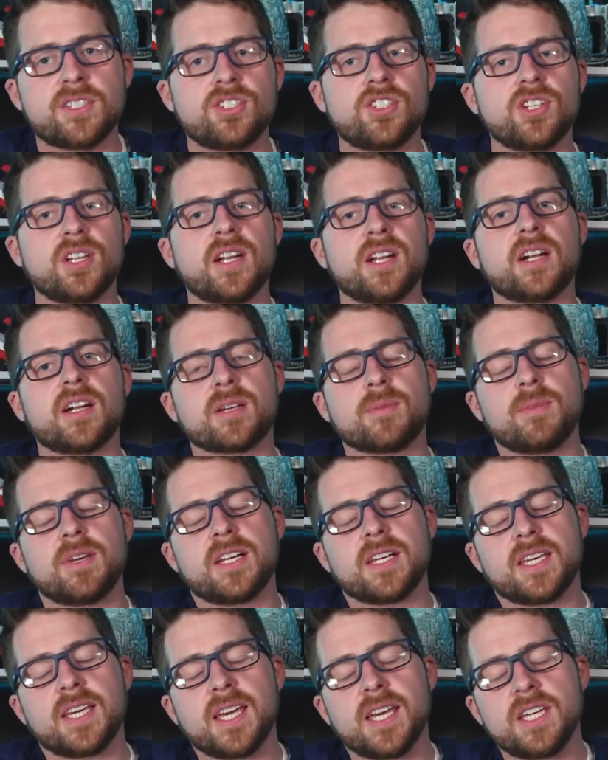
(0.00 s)
a generic
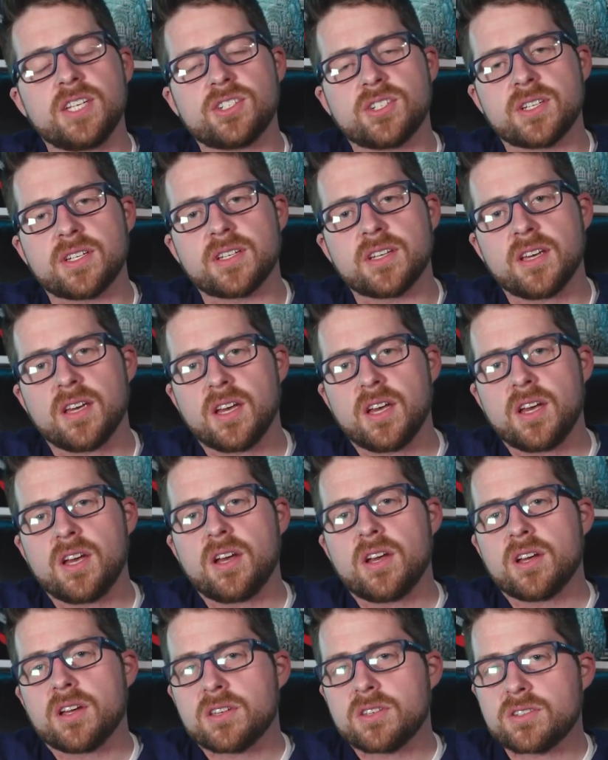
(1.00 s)
medication.
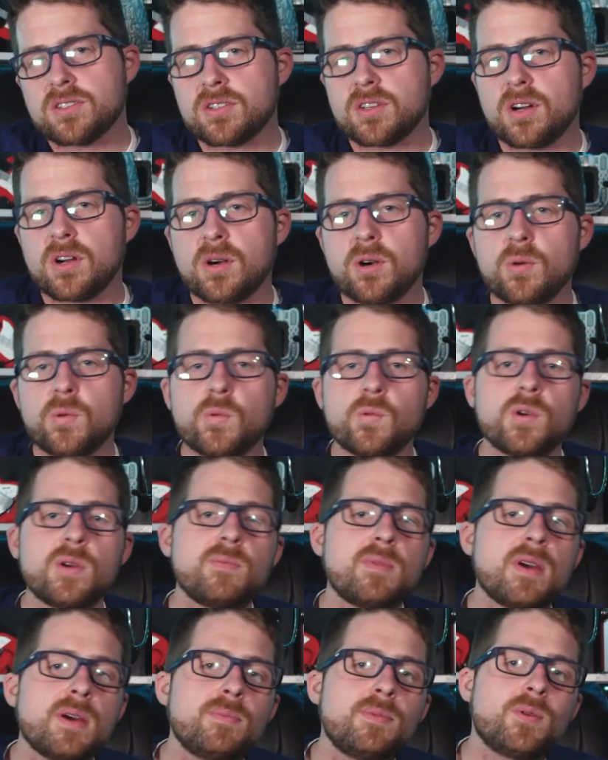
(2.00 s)
So we
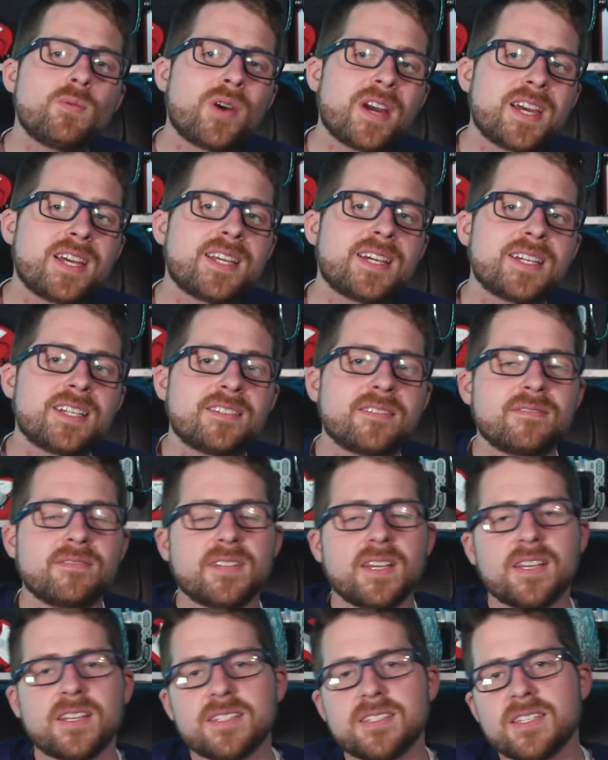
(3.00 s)
may be waiting
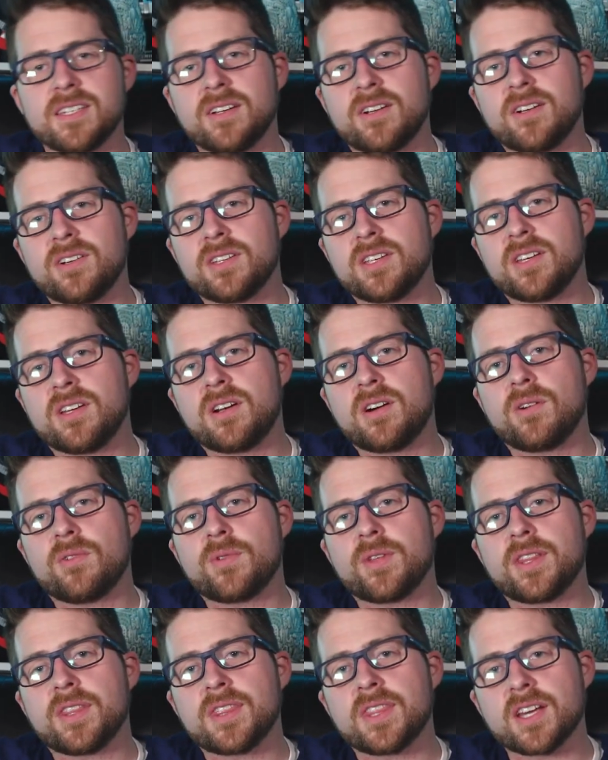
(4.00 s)
until you
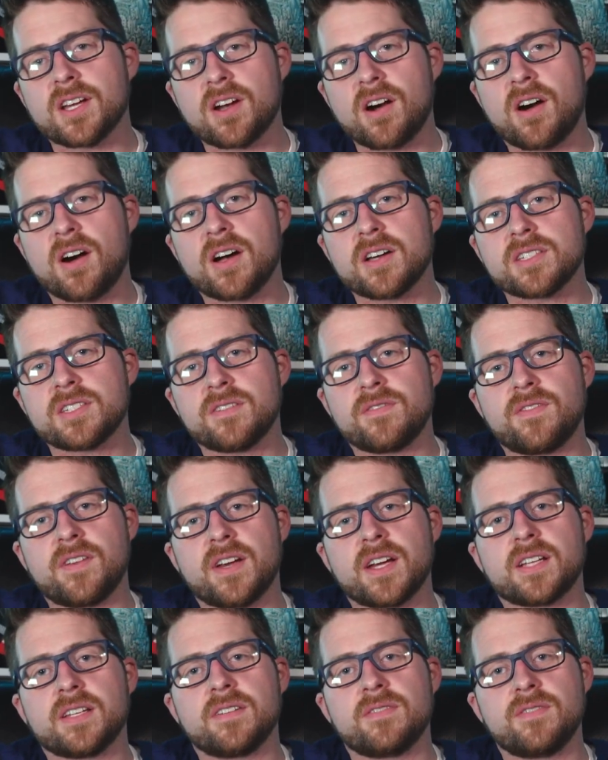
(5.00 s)
know the cost
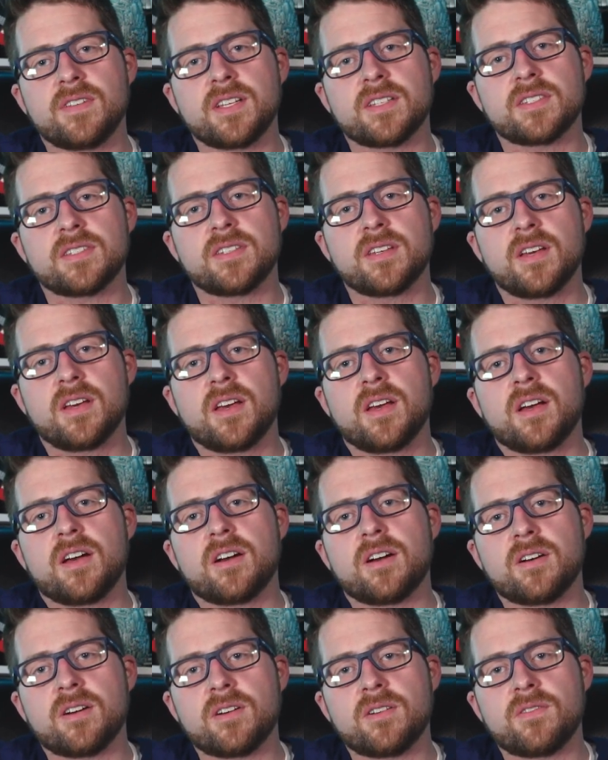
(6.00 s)
effectiveness
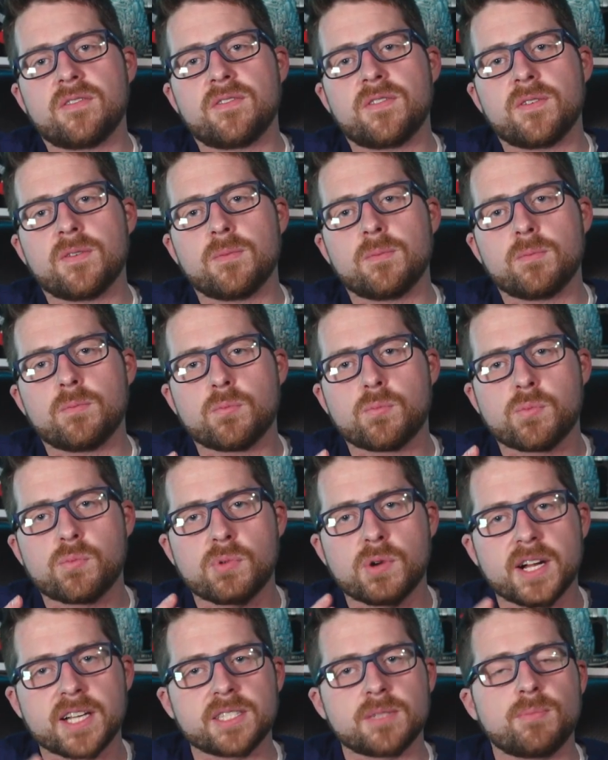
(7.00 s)
of
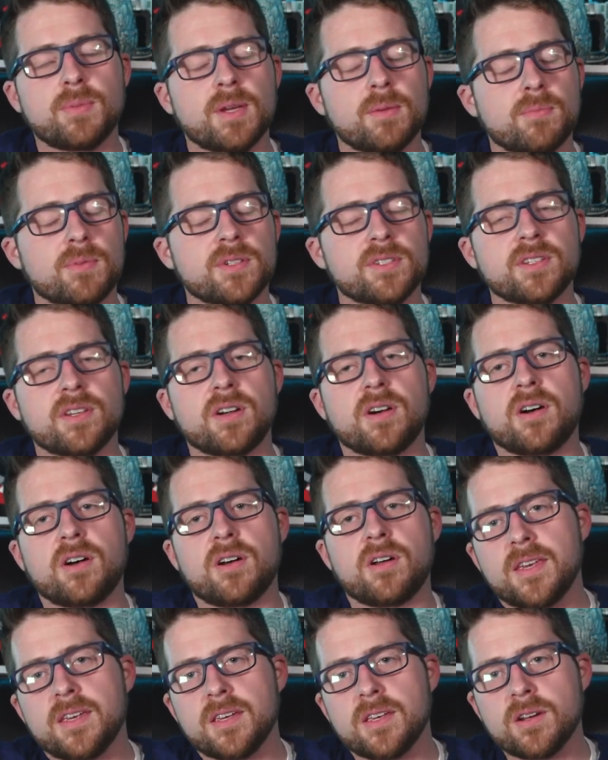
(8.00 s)

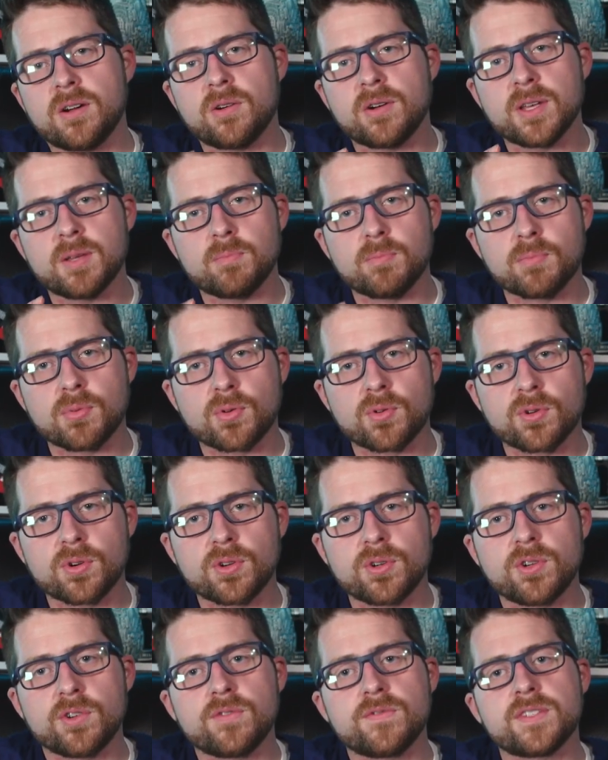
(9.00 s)
brexpiprazole, you know,
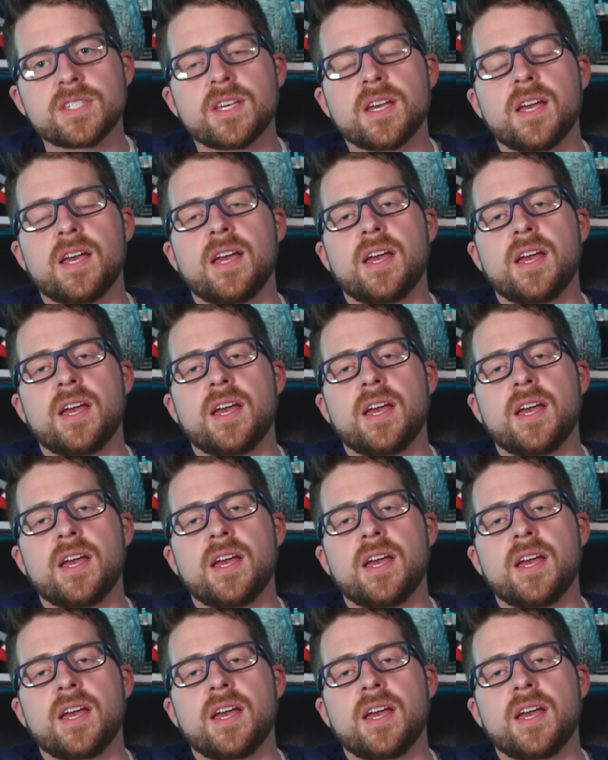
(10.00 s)
improves.